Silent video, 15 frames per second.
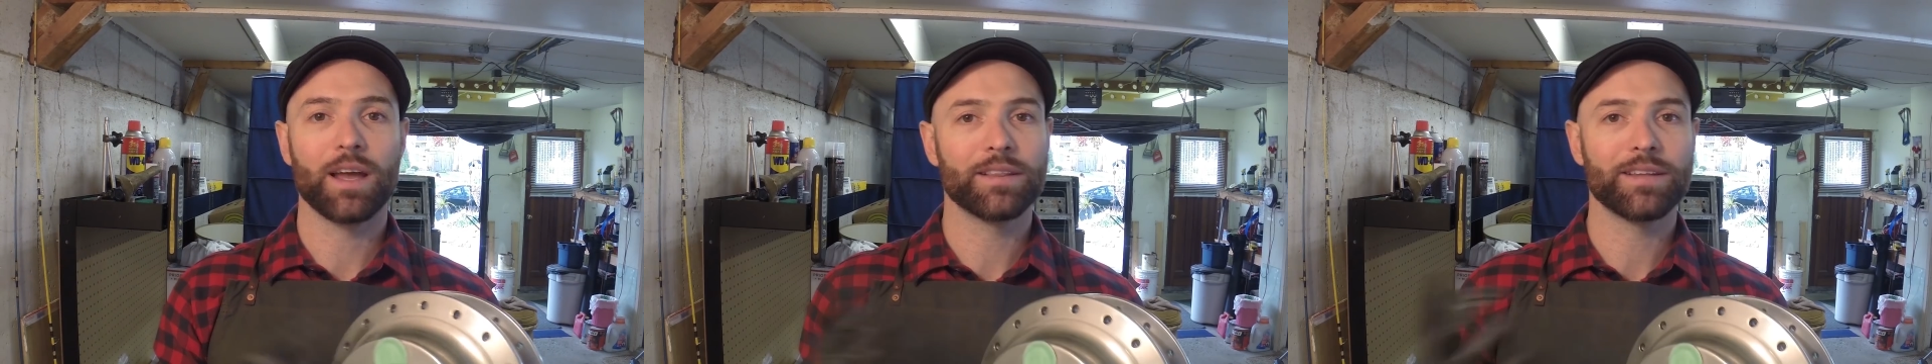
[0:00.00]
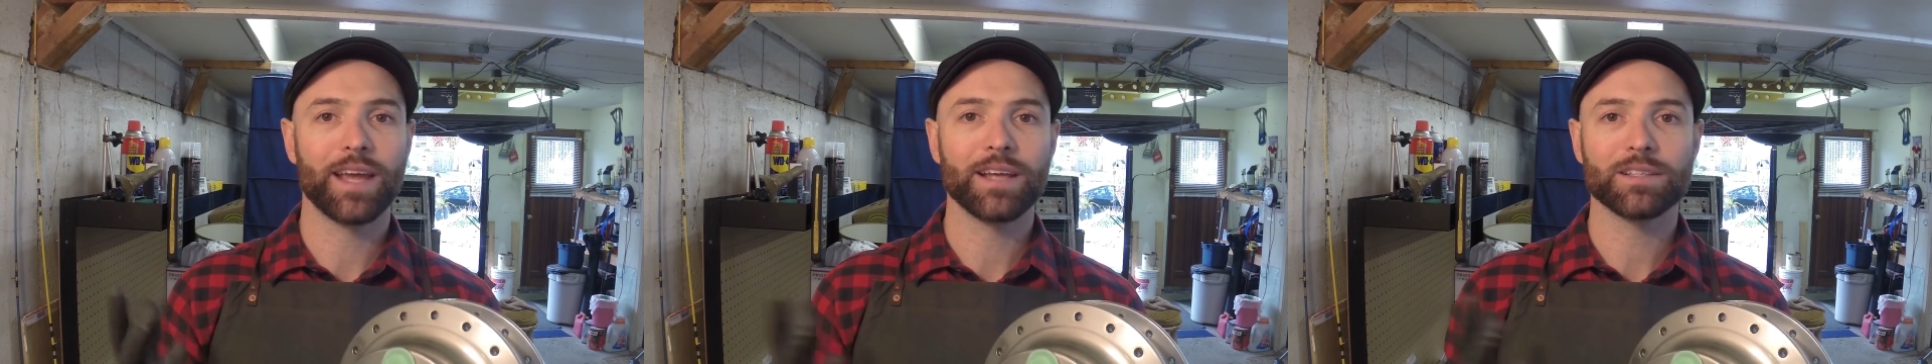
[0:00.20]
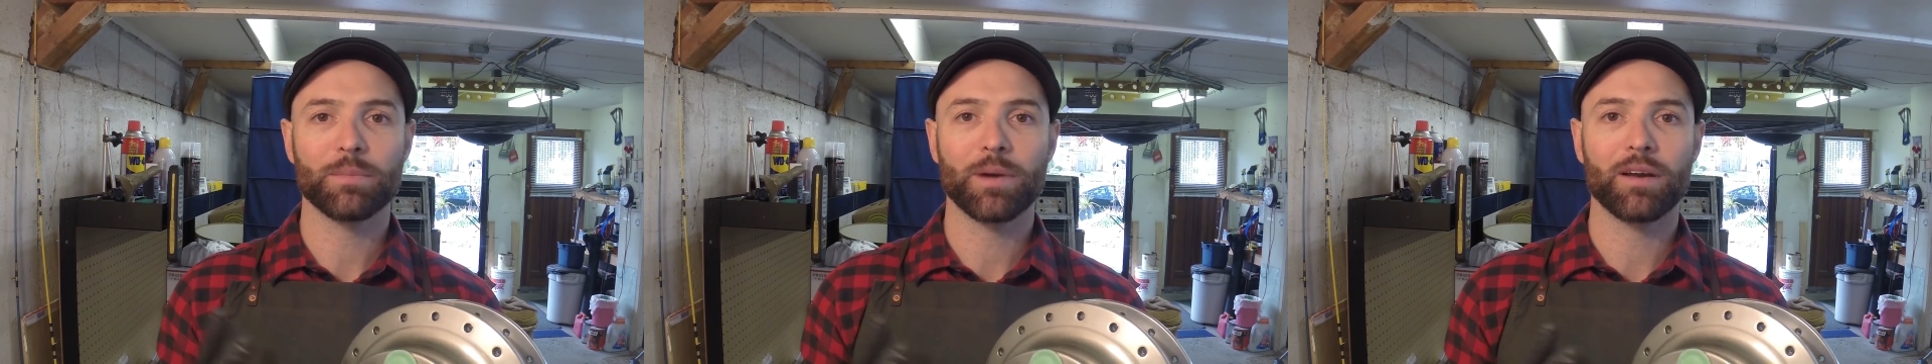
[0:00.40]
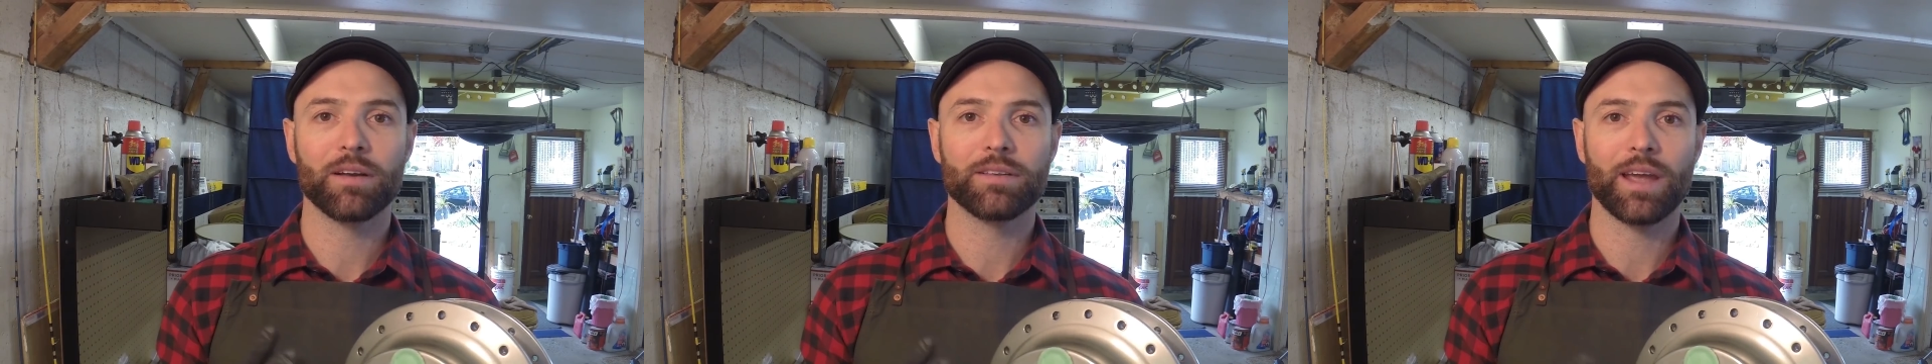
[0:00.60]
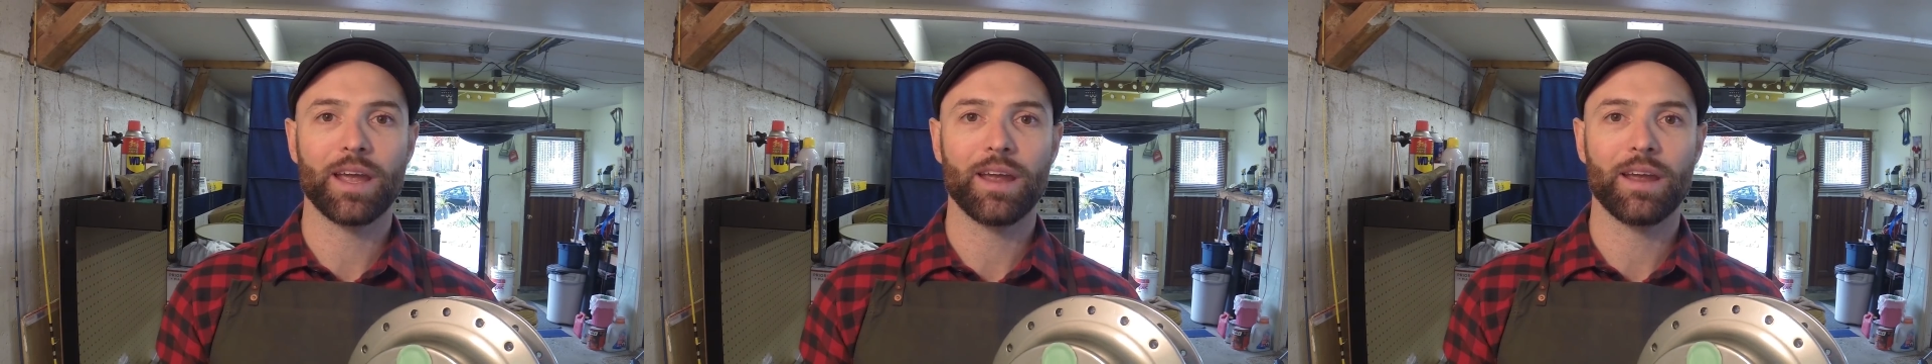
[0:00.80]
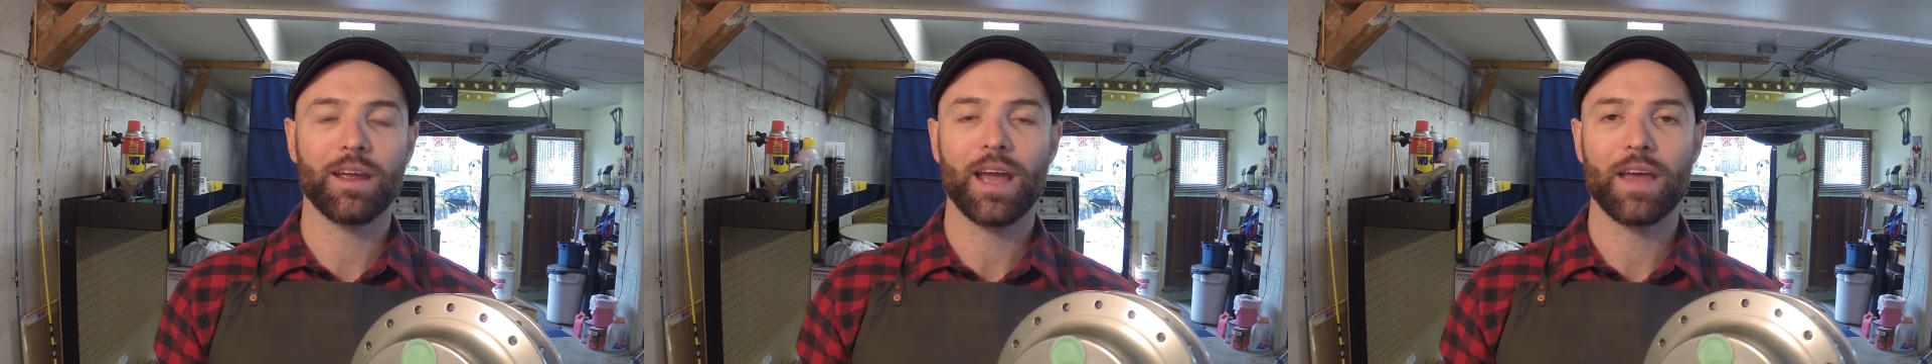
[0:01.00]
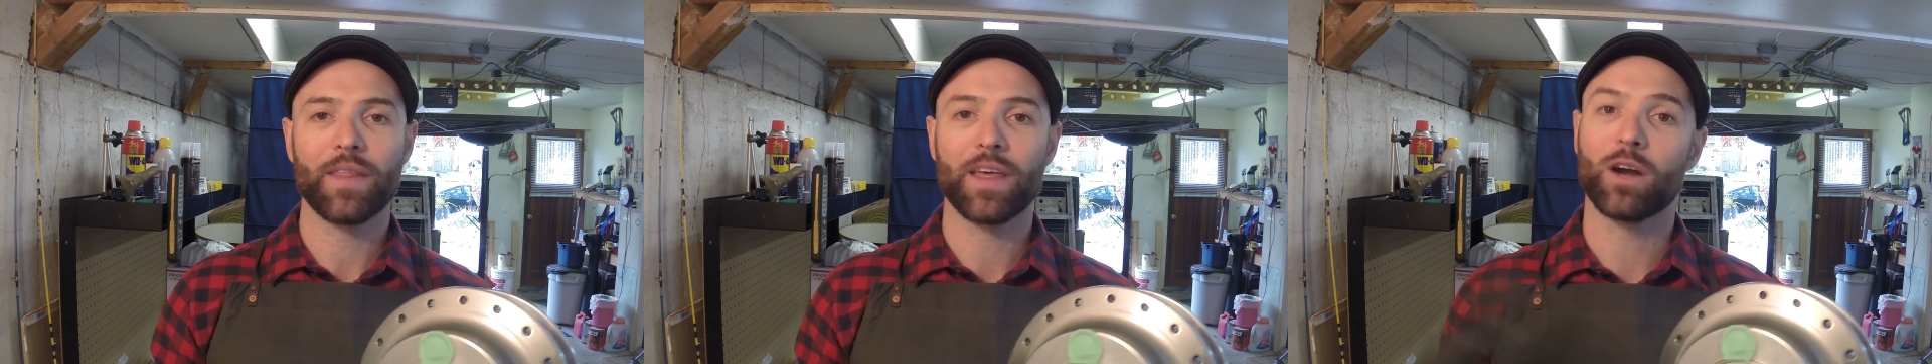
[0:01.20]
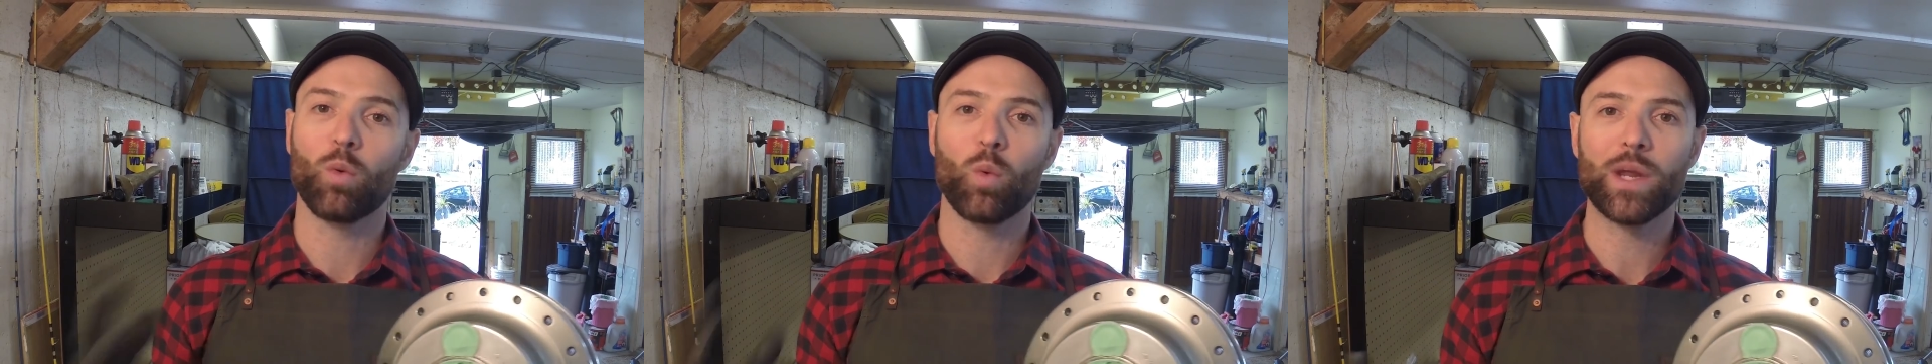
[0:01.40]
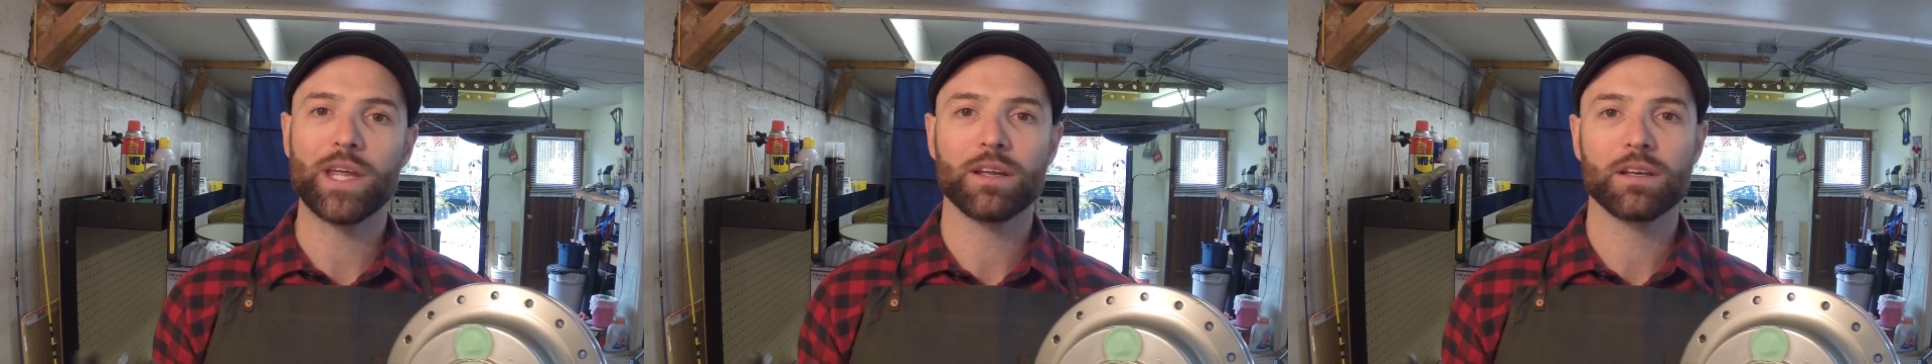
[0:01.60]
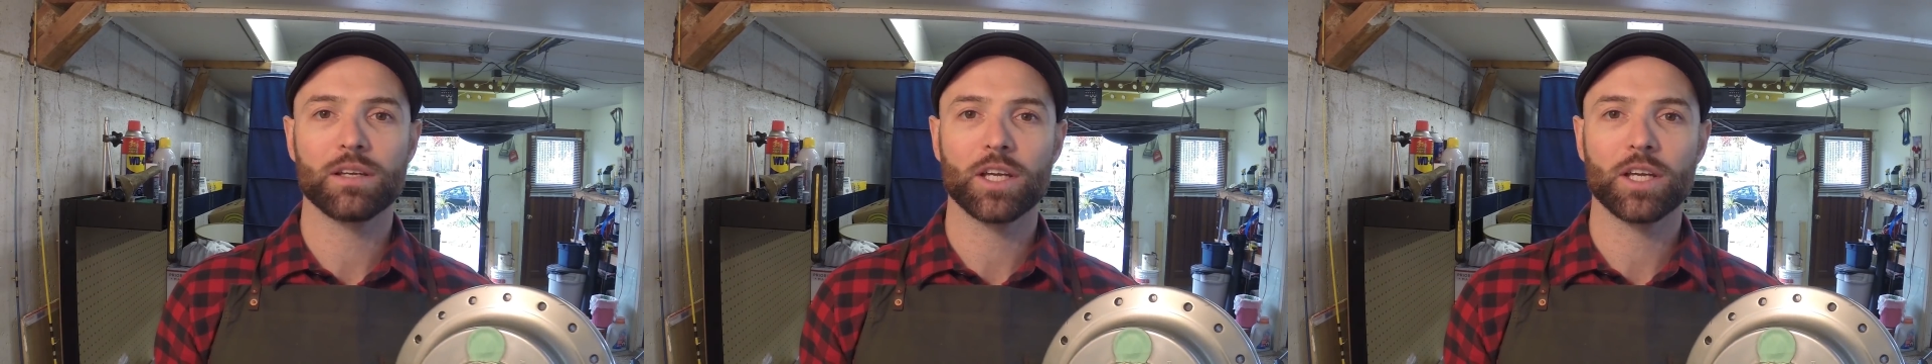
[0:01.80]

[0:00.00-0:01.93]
It takes about a day and then a week